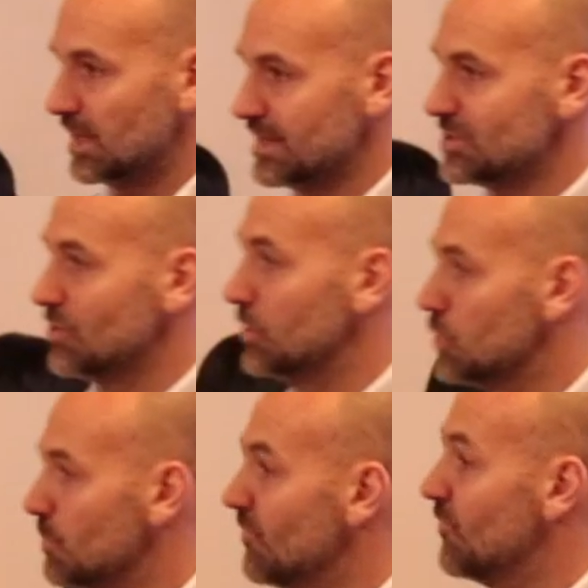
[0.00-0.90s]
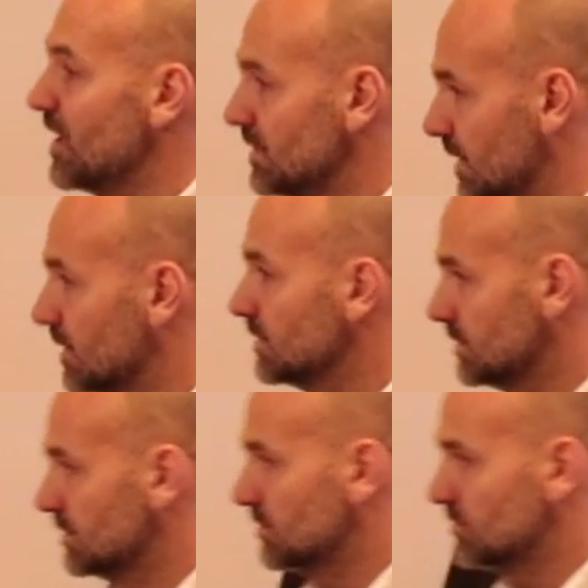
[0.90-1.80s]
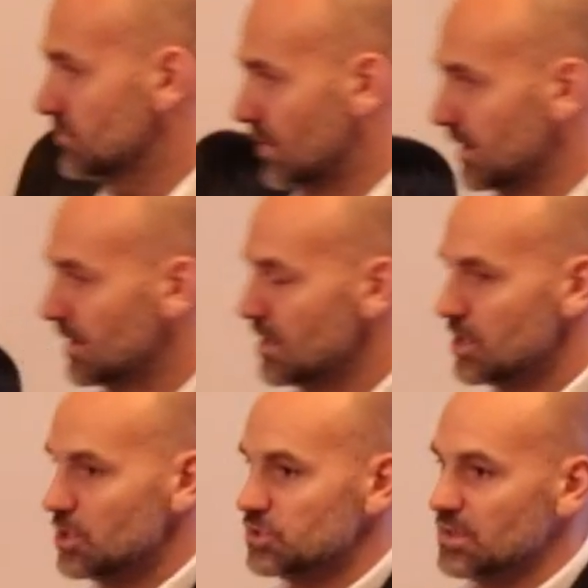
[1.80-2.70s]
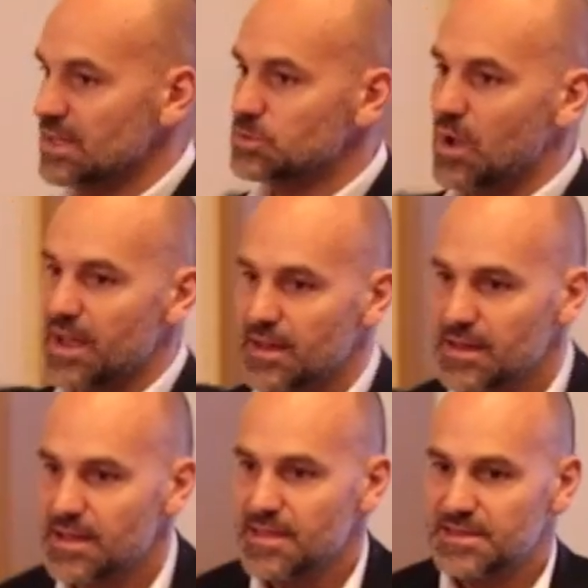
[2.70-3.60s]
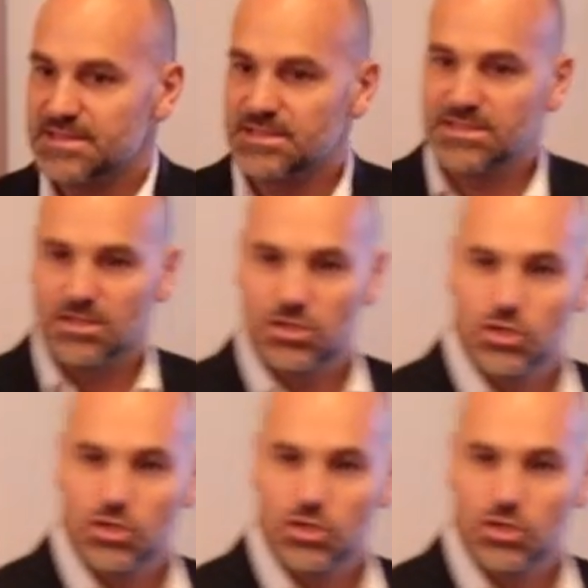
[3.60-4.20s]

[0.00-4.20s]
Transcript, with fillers: unless you're a Hadoop vendor. Right? So that's why this is